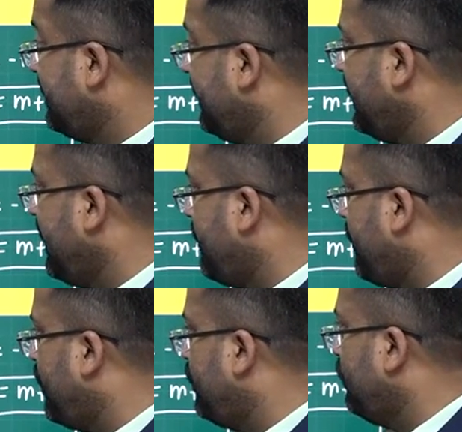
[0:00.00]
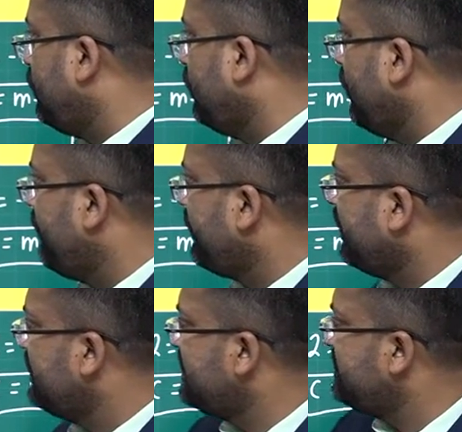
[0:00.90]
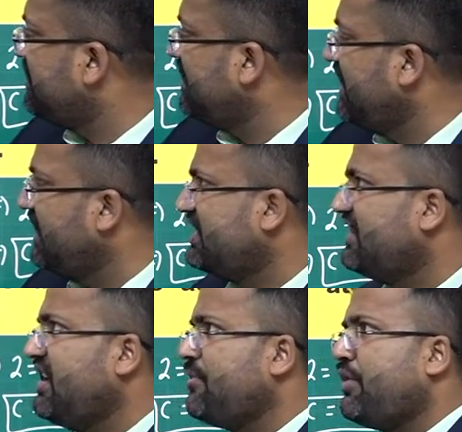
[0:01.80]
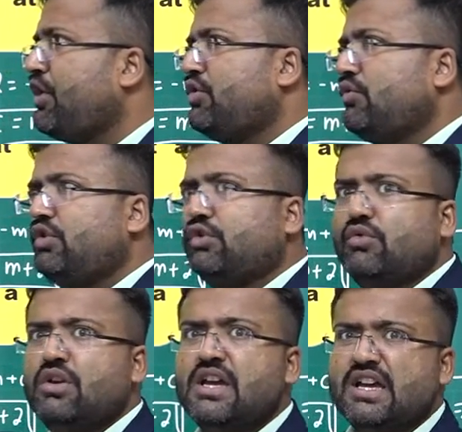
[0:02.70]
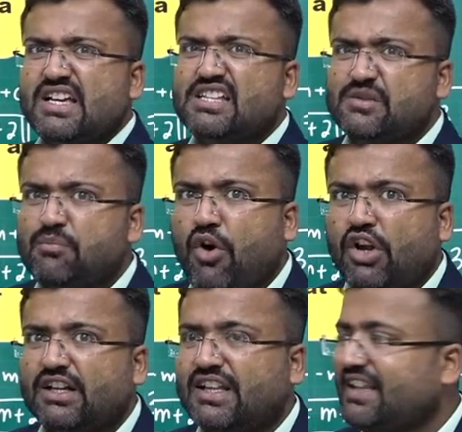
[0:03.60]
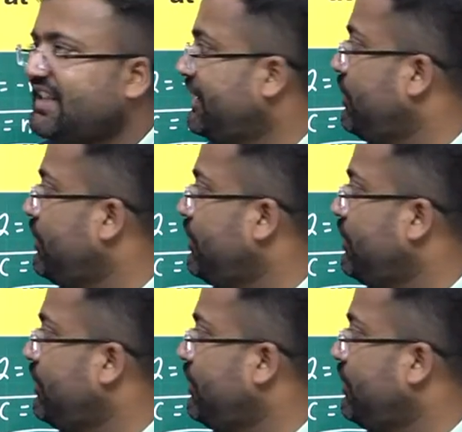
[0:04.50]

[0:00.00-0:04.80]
3 upon root 2. Now this is 3, 3 upon root 2 is smaller than 3,